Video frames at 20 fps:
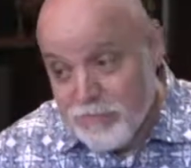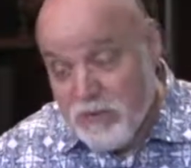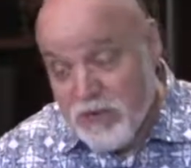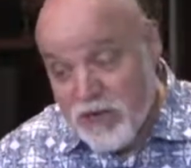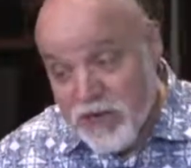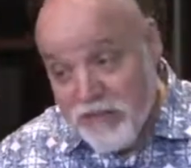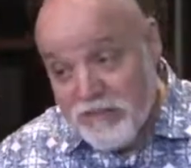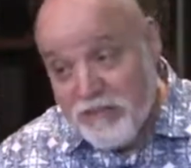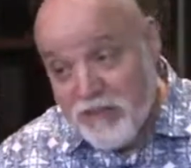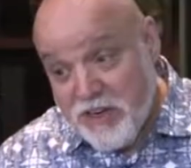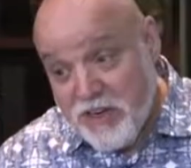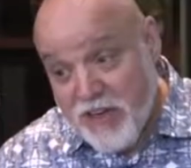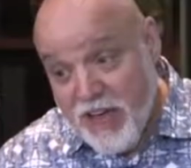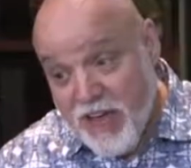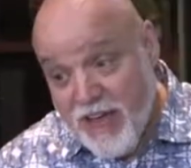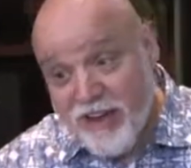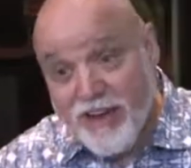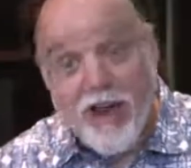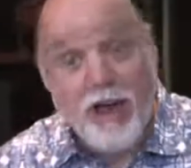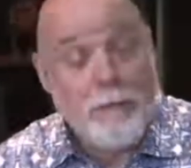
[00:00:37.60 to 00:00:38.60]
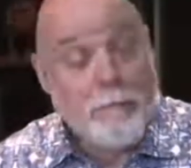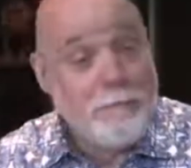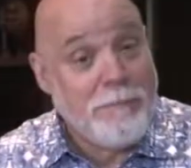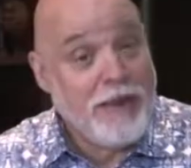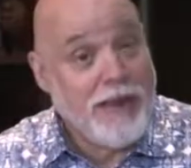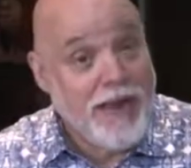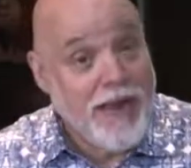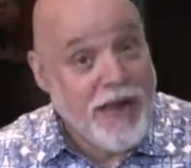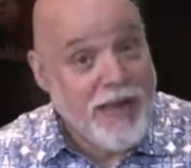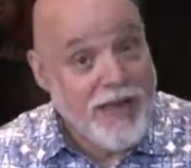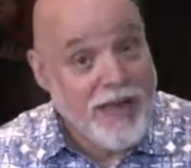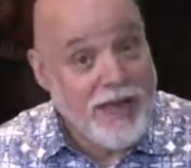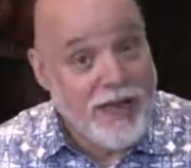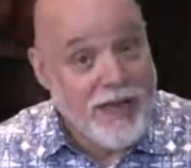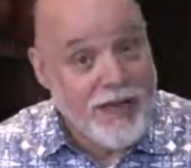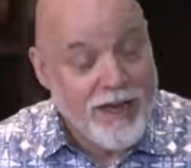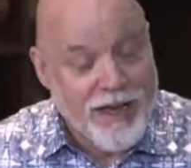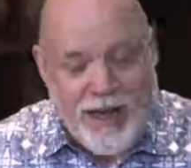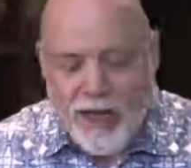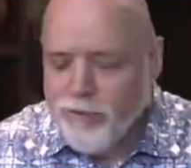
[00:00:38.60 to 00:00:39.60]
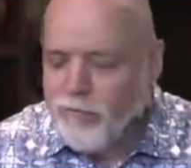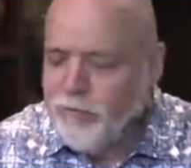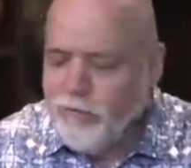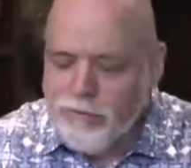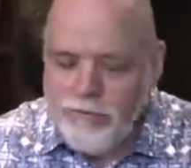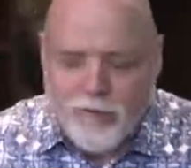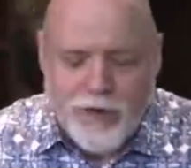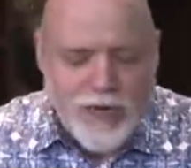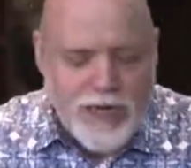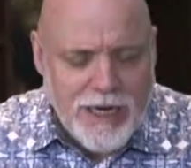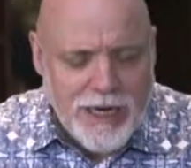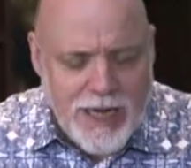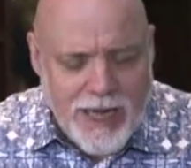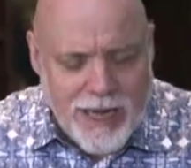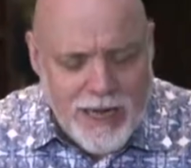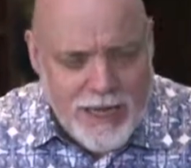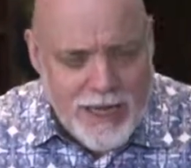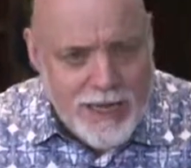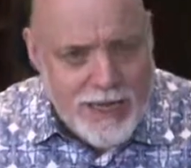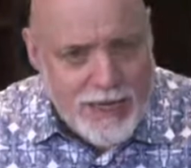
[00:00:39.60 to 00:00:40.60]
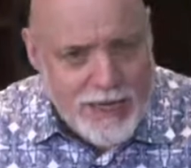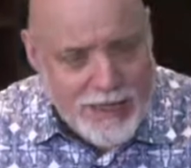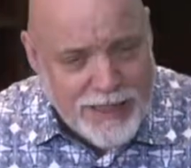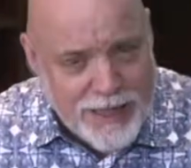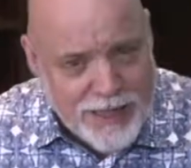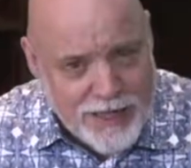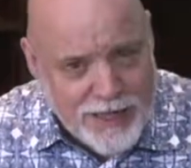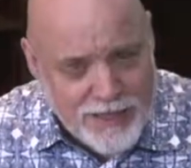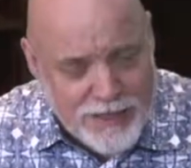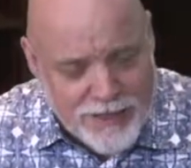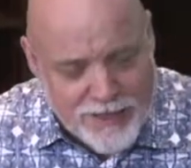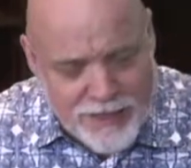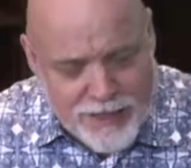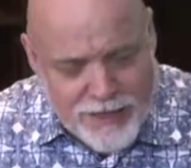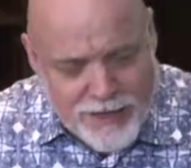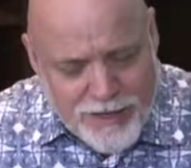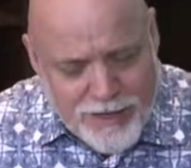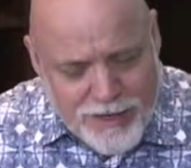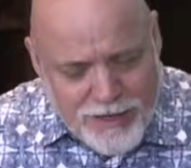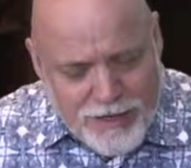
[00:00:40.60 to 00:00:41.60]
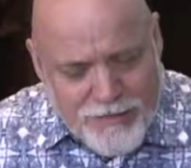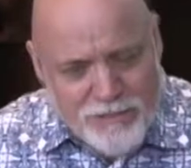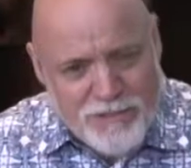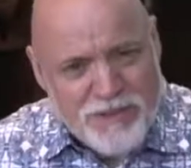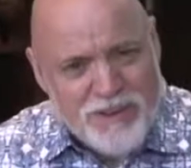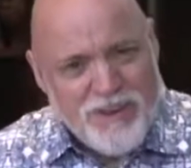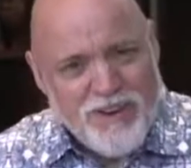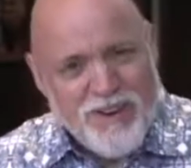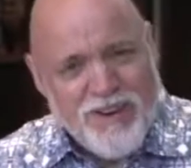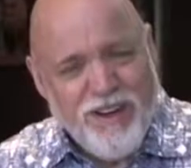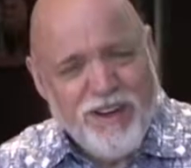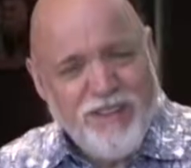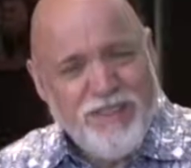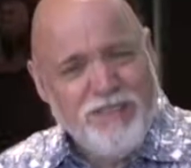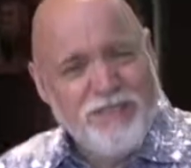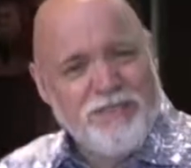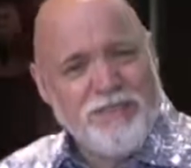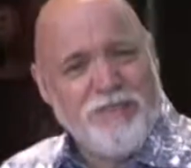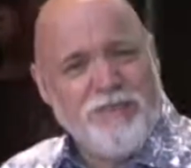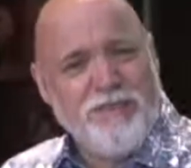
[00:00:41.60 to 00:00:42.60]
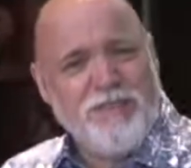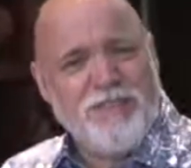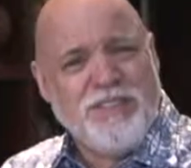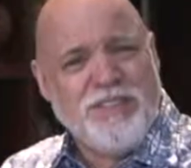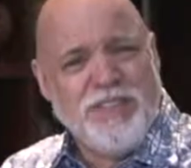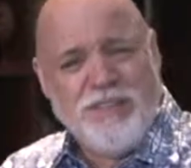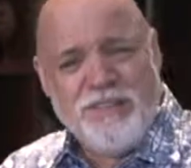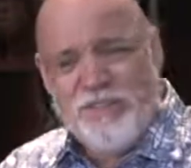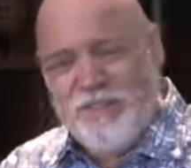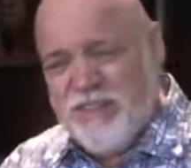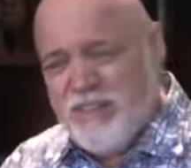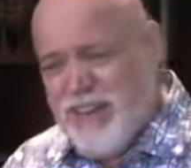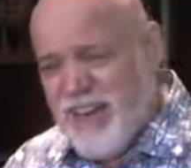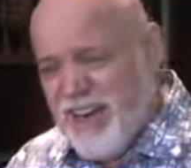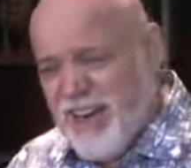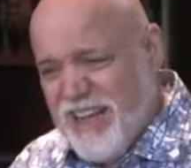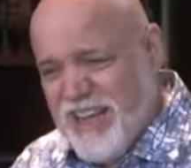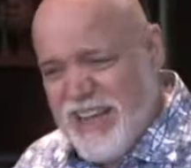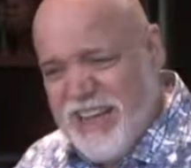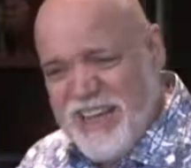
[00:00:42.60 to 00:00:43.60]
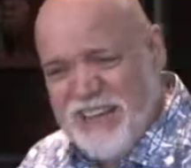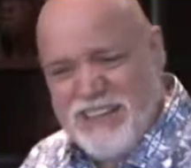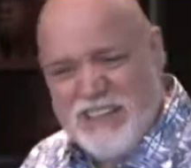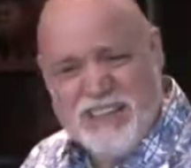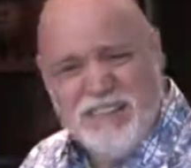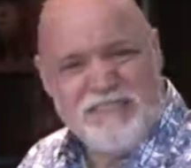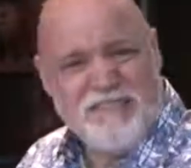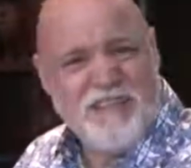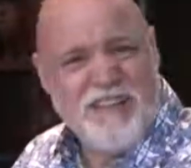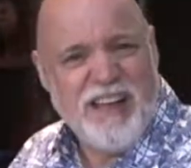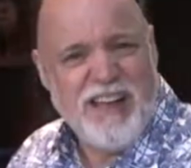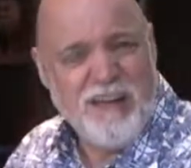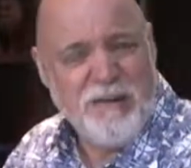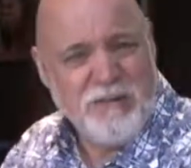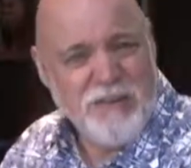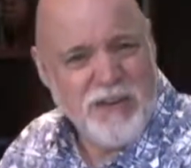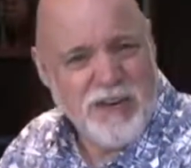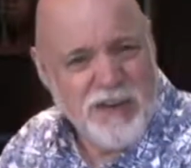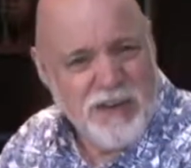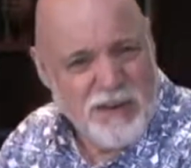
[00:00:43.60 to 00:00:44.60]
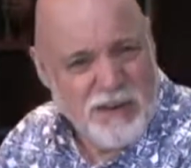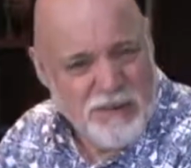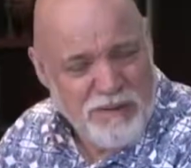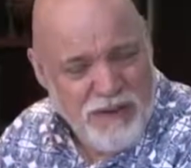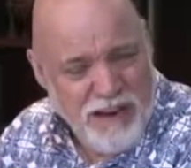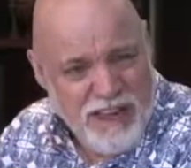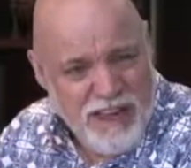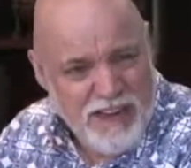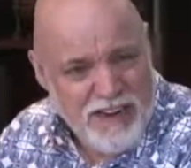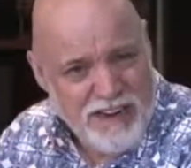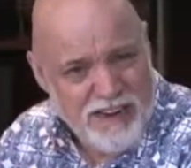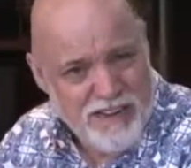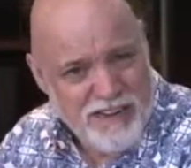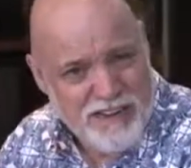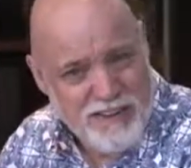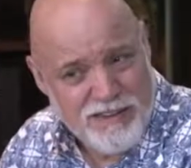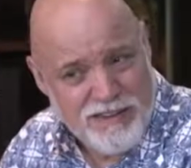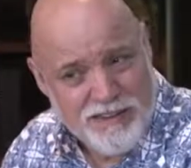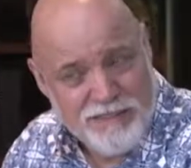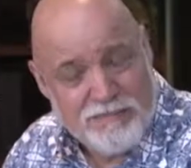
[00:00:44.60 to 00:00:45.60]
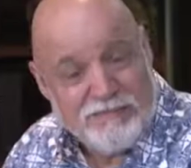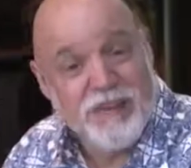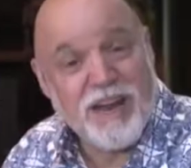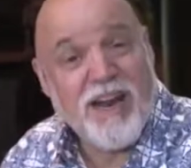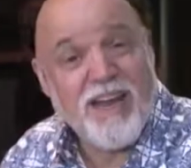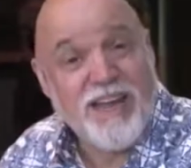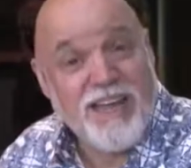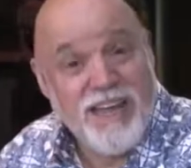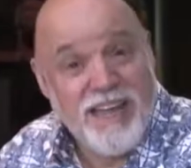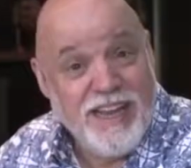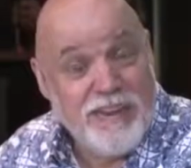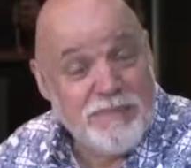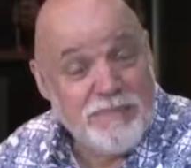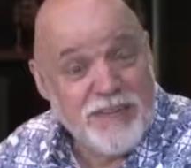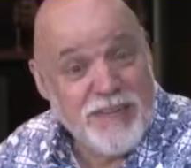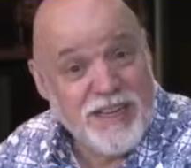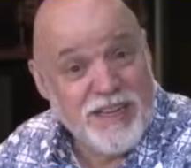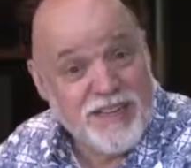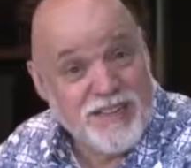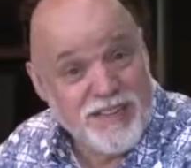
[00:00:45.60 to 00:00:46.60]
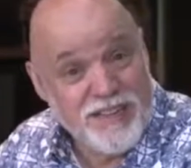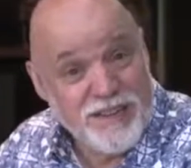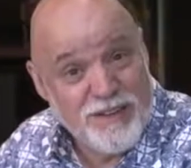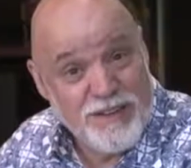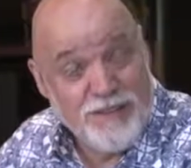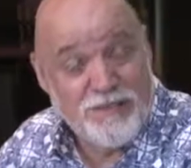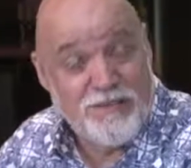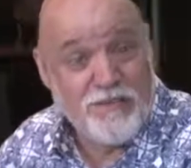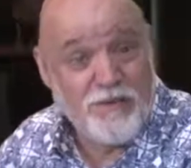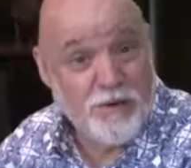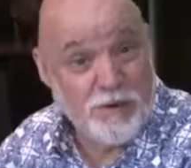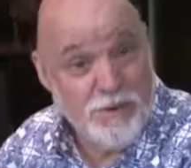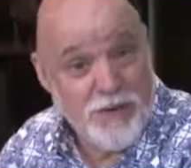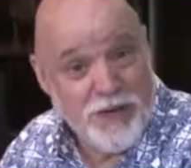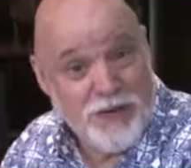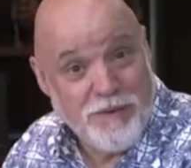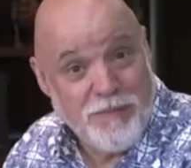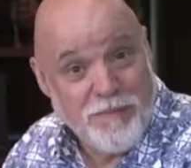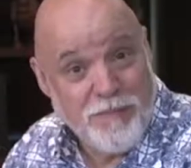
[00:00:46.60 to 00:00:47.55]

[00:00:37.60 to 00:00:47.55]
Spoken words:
Believe it or not, ampalaya. I really like eating that. But there are other foods that I eat that I really don't like, but I eat them because they're good for me.